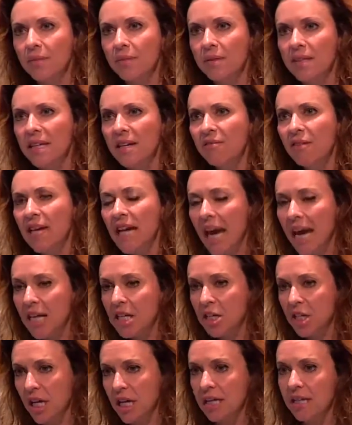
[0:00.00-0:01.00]

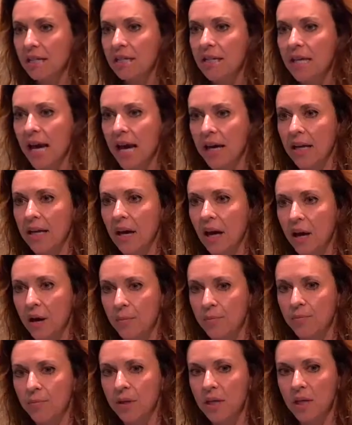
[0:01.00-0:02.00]
deviations that
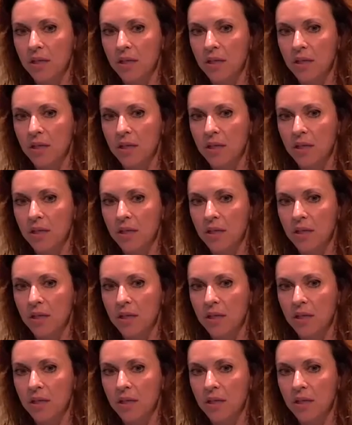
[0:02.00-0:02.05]
the